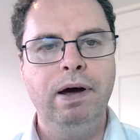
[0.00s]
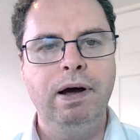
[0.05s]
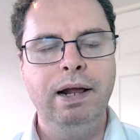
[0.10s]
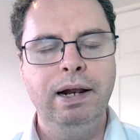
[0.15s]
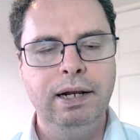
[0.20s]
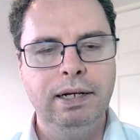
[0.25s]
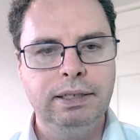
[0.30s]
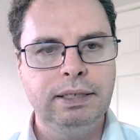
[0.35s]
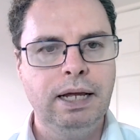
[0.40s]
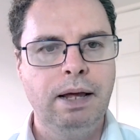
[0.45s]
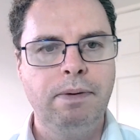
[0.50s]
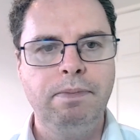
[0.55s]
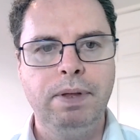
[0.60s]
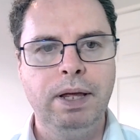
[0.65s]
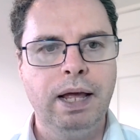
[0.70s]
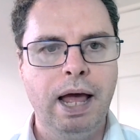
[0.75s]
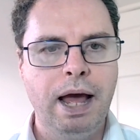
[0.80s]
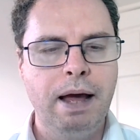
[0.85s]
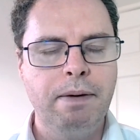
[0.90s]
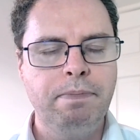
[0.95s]
the same thing
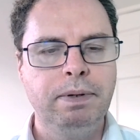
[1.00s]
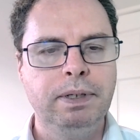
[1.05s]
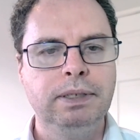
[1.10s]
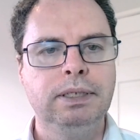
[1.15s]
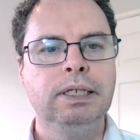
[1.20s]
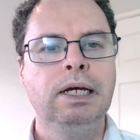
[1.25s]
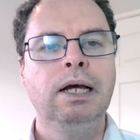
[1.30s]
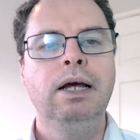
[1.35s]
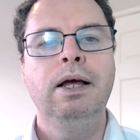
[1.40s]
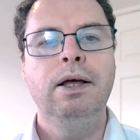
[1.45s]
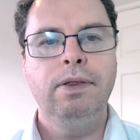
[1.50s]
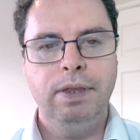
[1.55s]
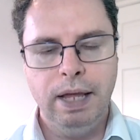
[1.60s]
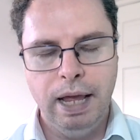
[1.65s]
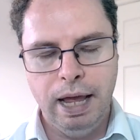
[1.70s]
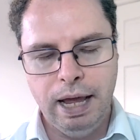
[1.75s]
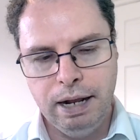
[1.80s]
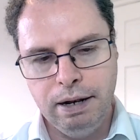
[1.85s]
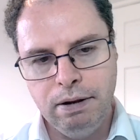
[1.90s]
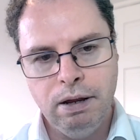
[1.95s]
happens. Then,